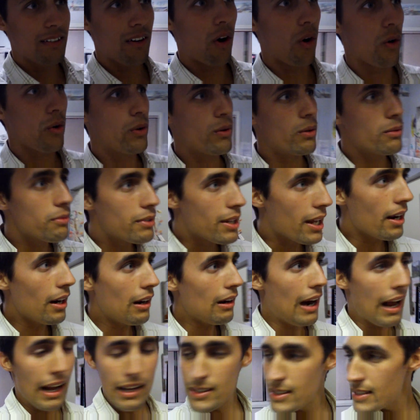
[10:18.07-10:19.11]
or they're
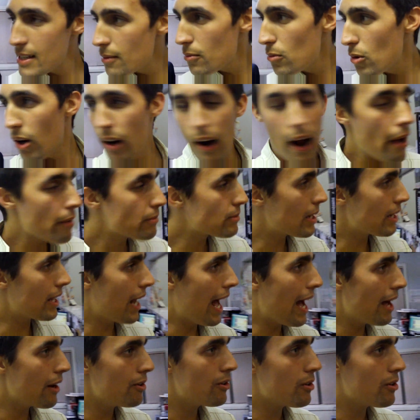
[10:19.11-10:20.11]
somewhere outside. I